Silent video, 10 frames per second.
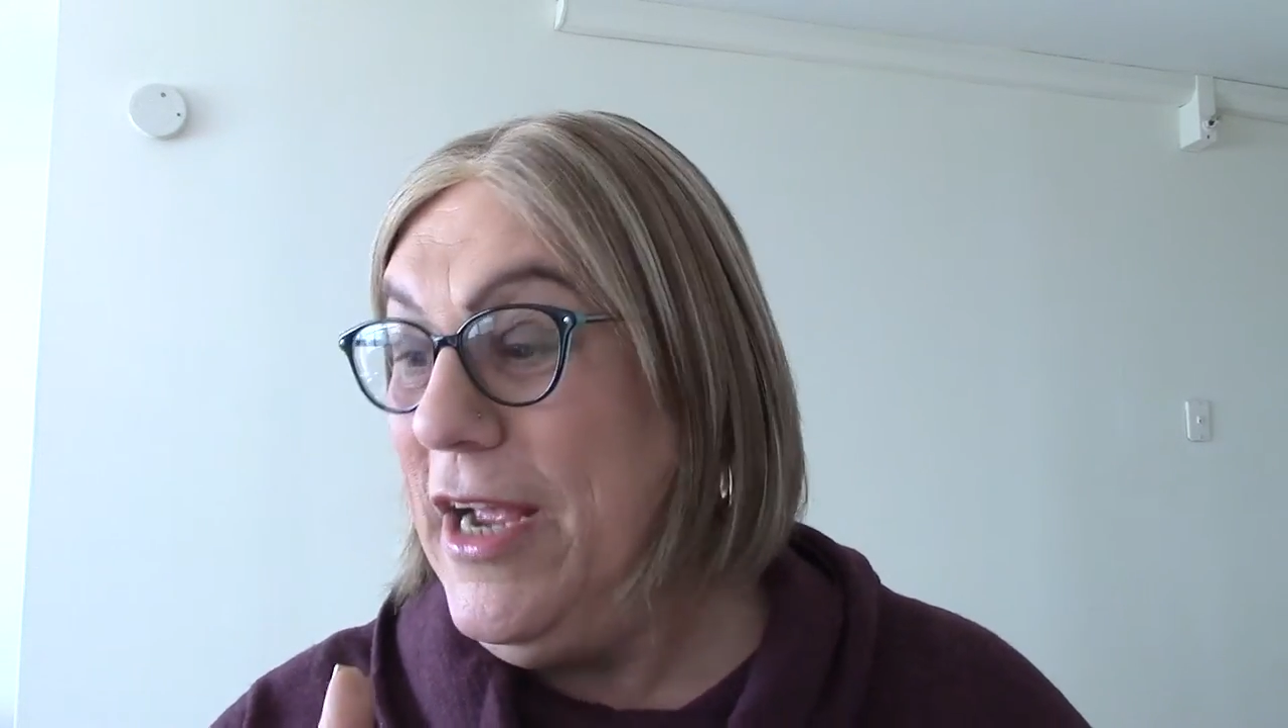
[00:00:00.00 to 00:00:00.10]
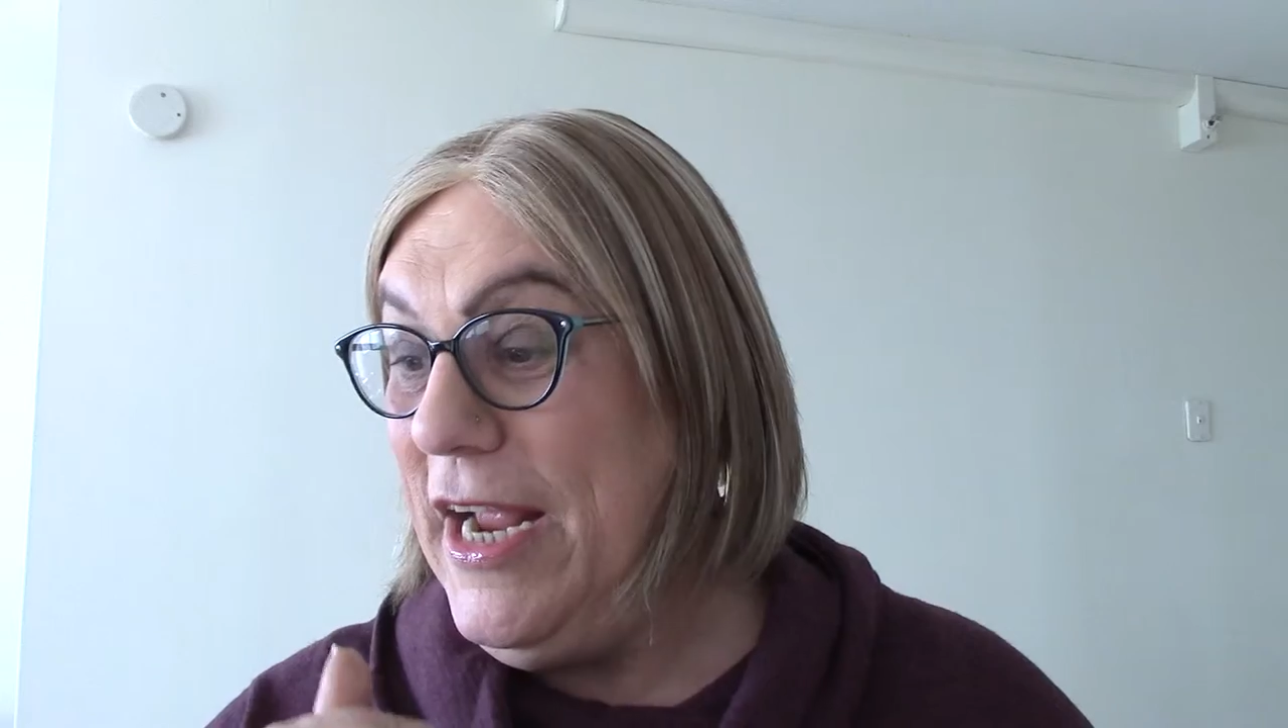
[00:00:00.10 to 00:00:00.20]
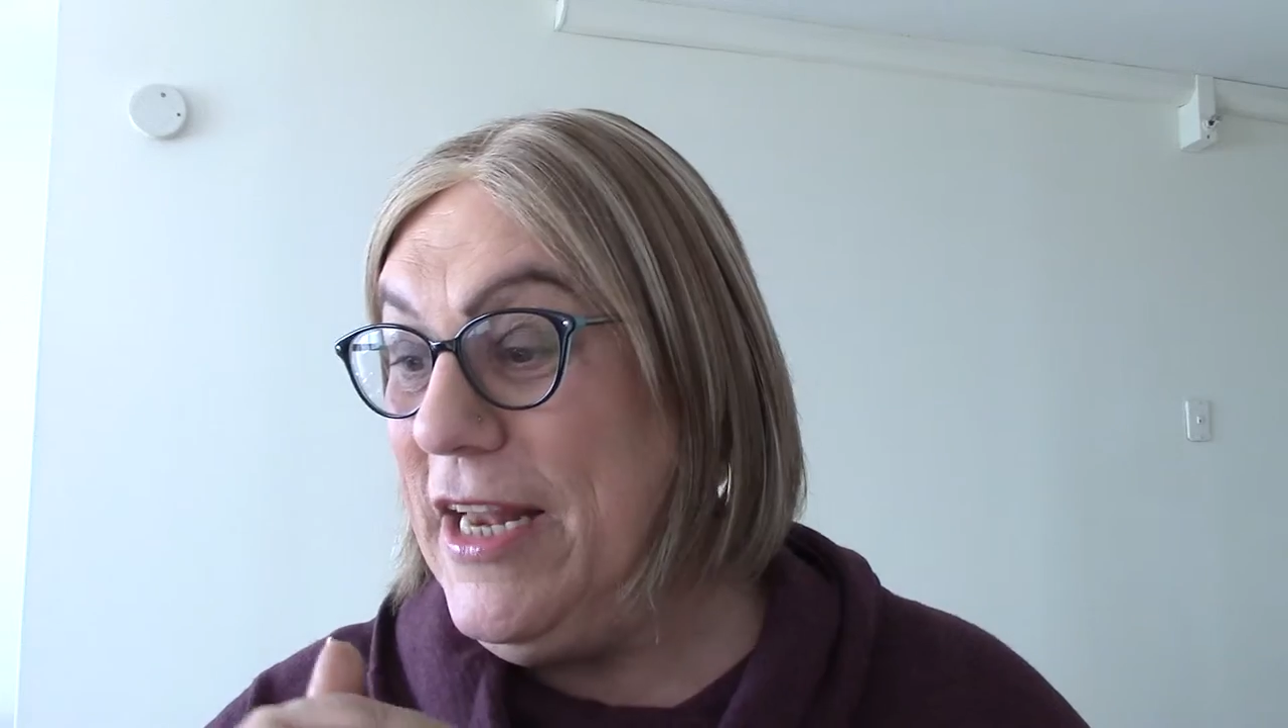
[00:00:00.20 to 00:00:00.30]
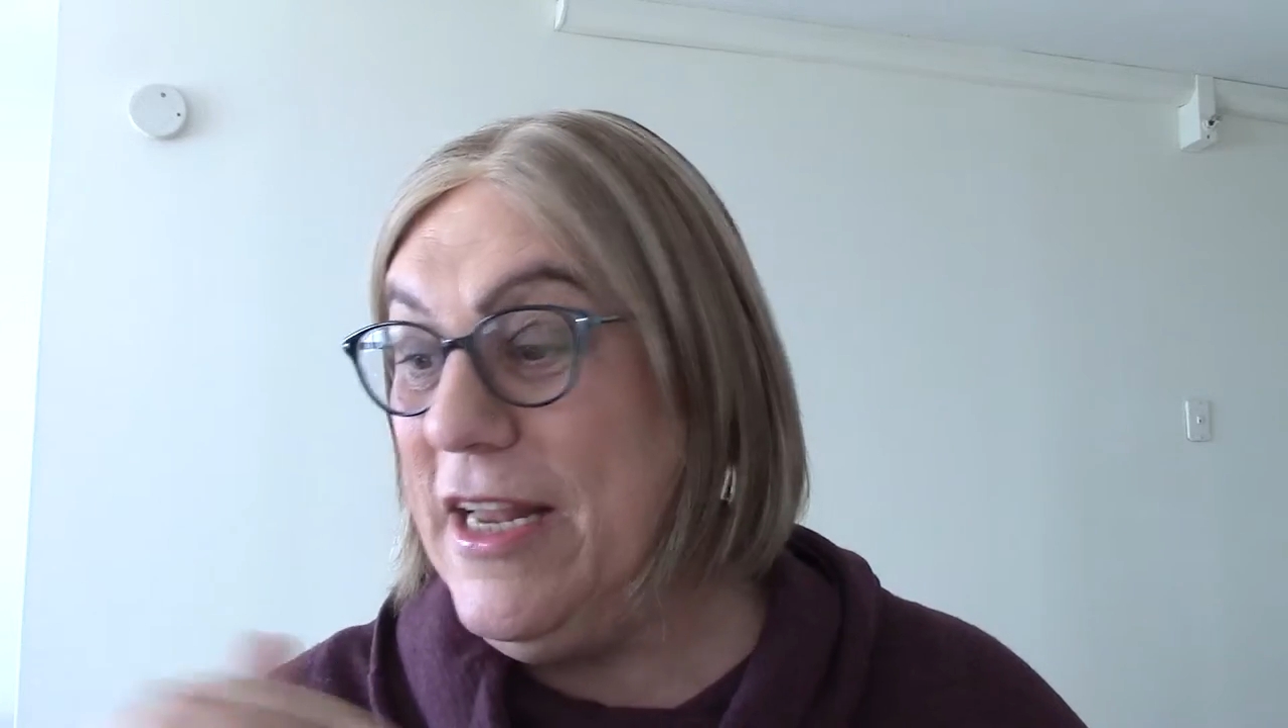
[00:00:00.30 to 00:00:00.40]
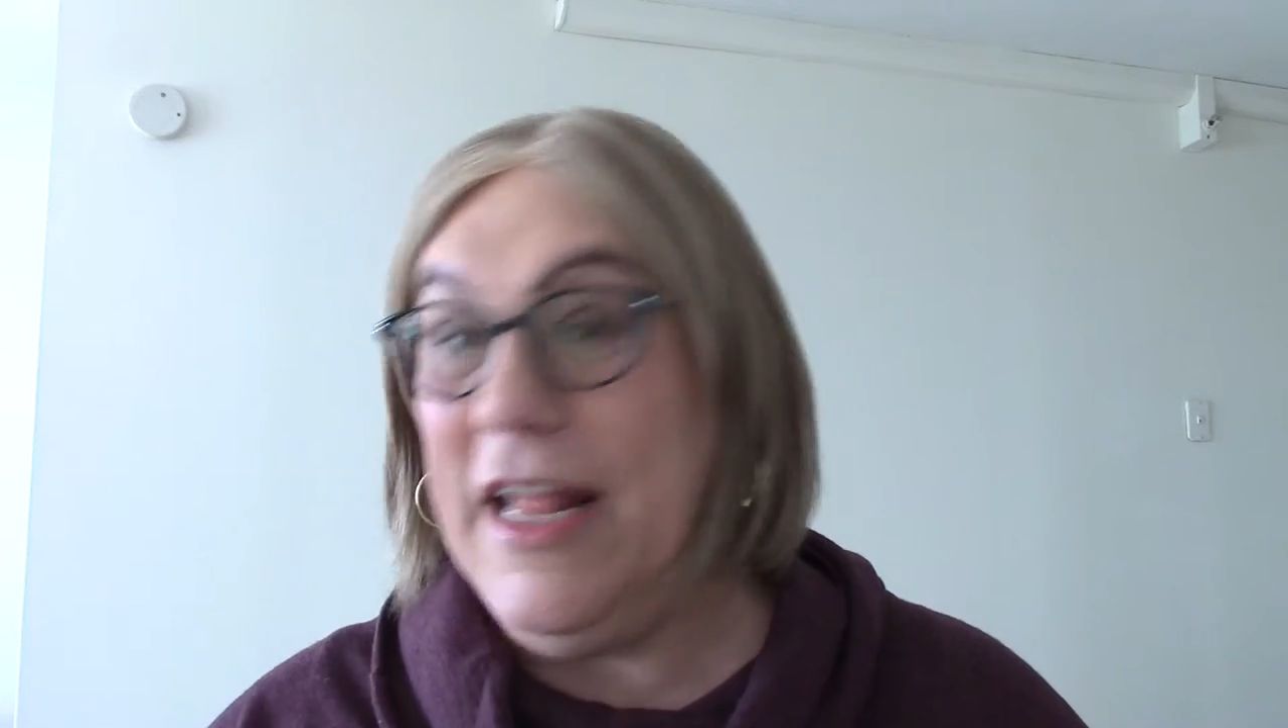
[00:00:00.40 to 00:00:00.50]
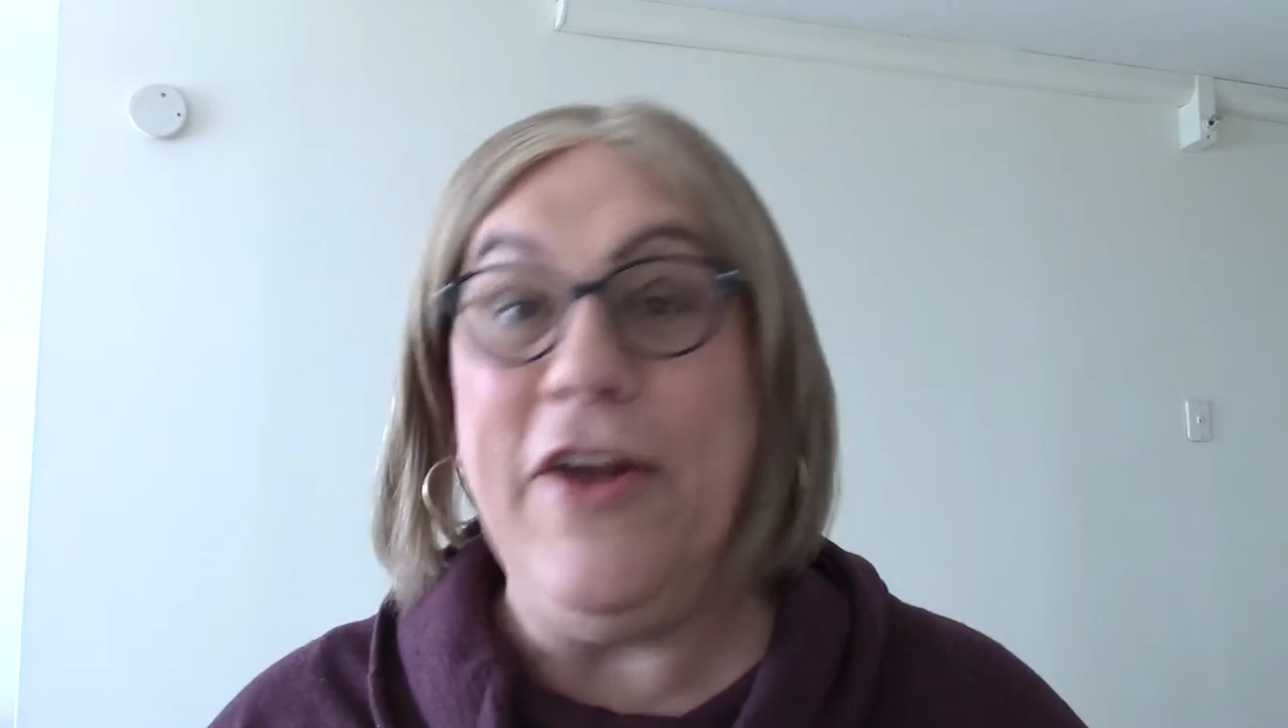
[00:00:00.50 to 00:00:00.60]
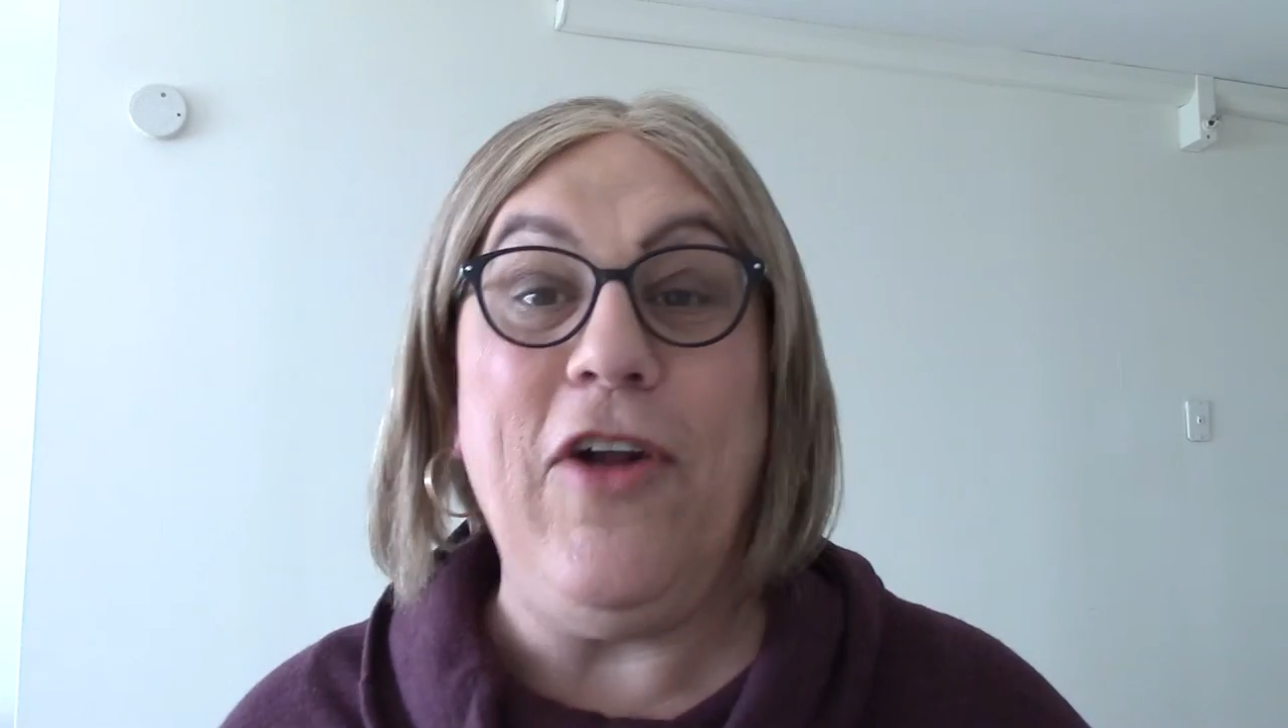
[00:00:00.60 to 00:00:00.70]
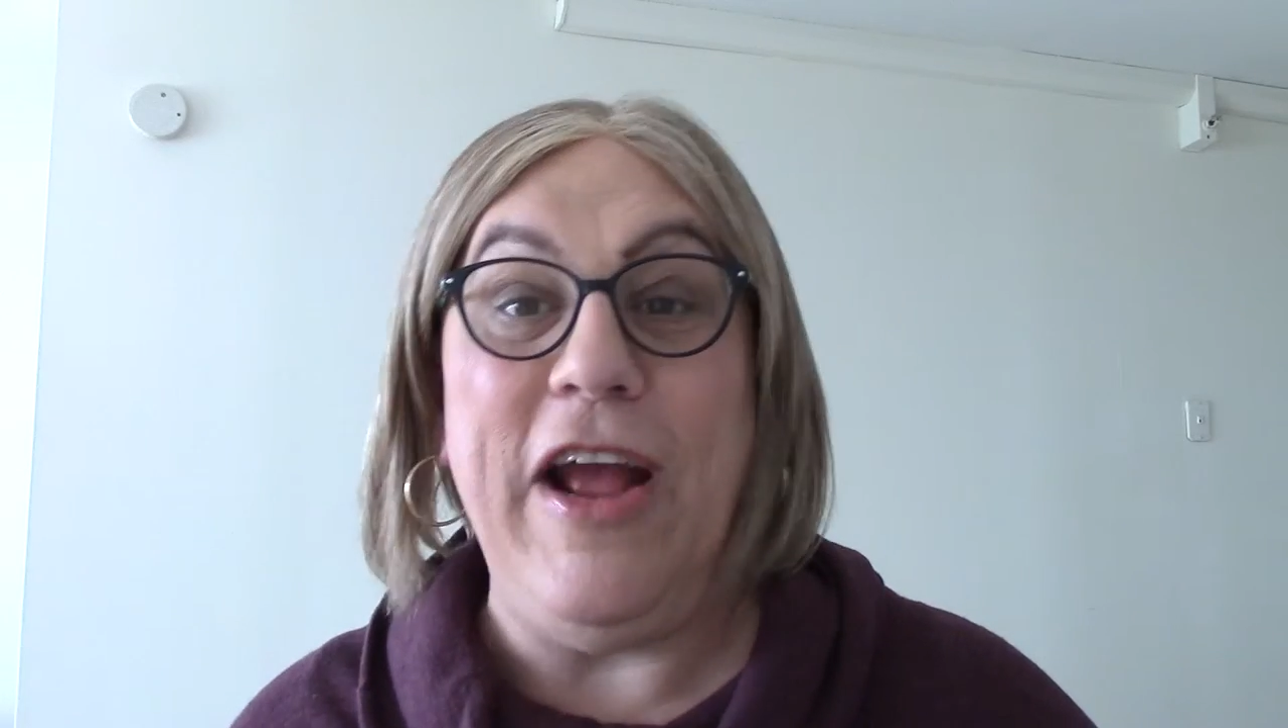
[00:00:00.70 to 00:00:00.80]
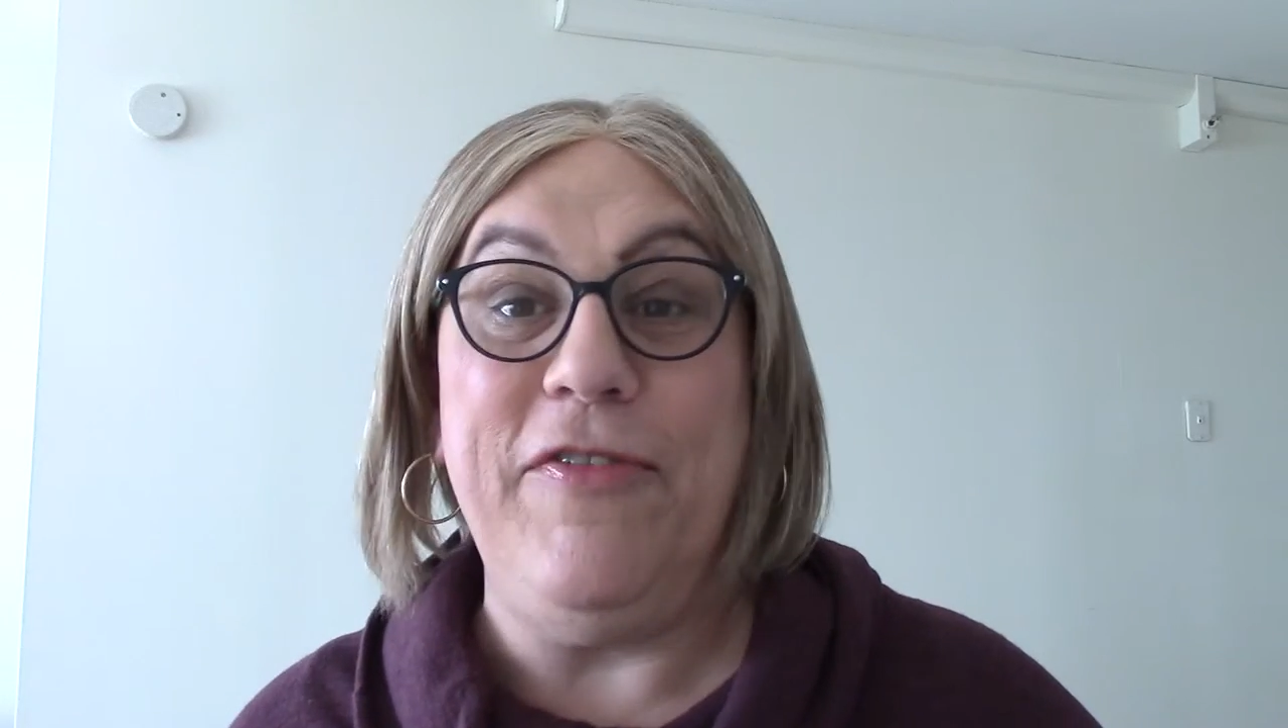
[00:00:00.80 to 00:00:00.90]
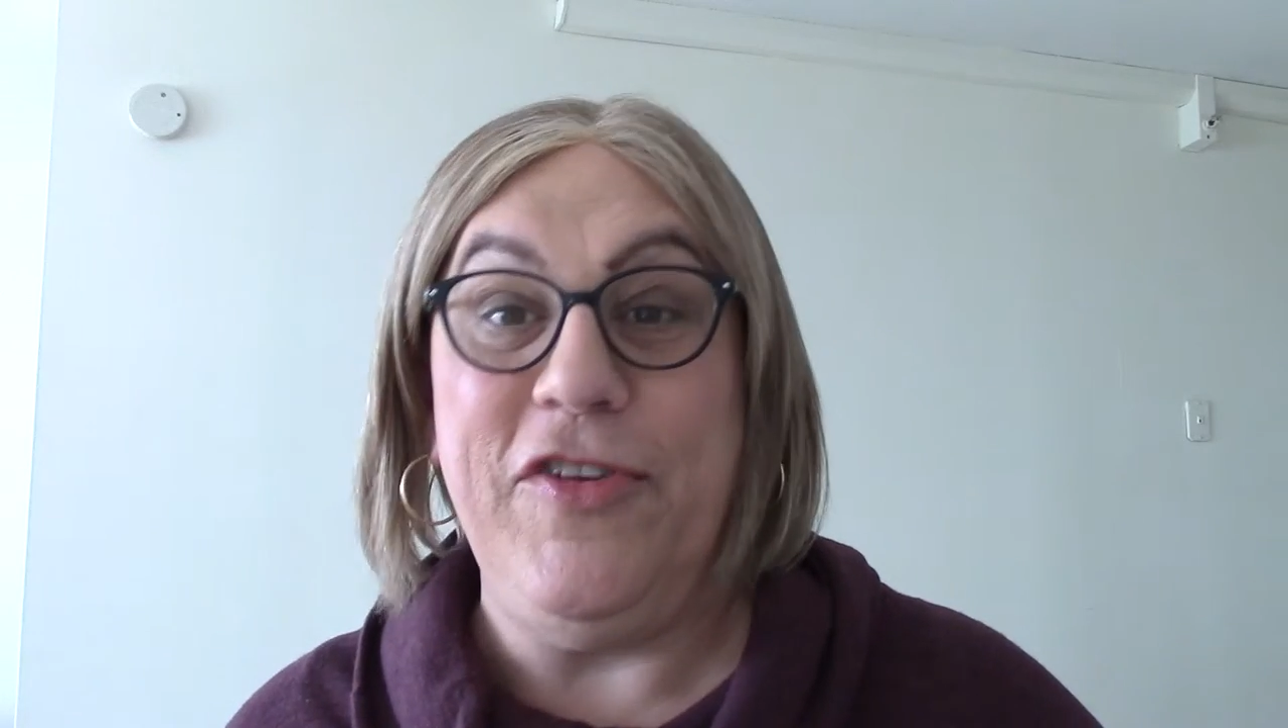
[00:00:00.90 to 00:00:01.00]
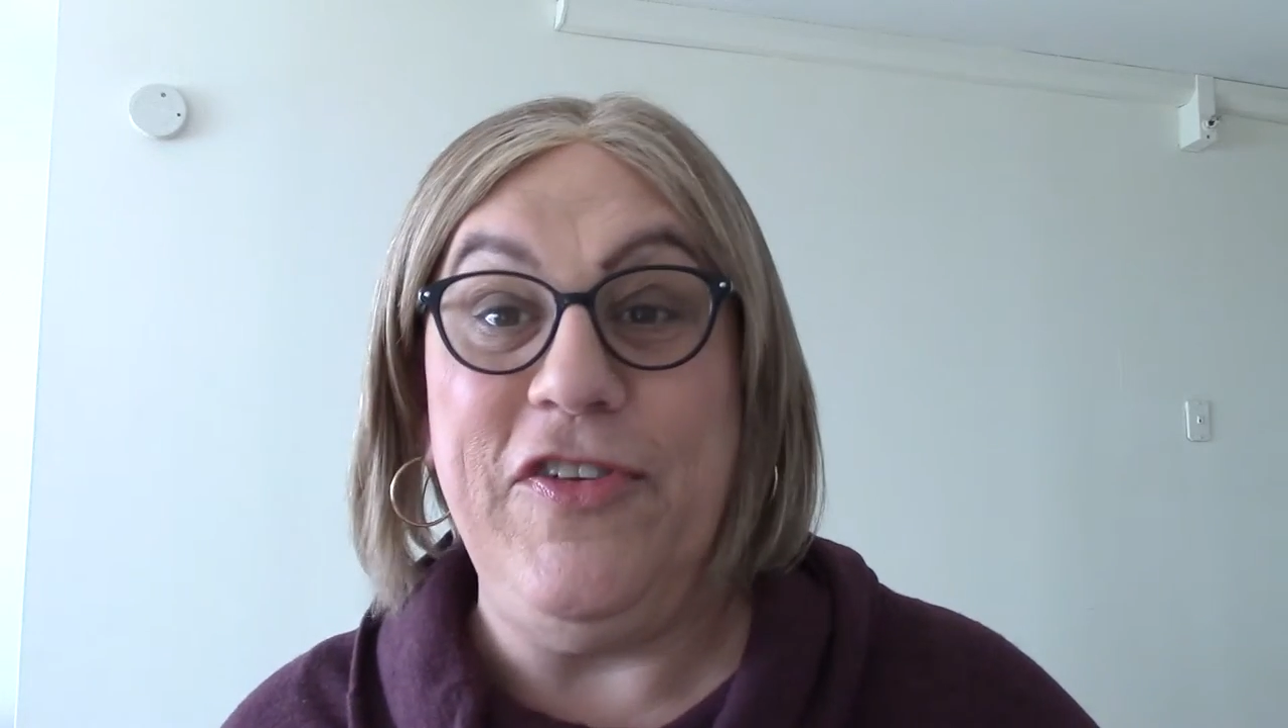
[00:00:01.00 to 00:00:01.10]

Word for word: in the later half of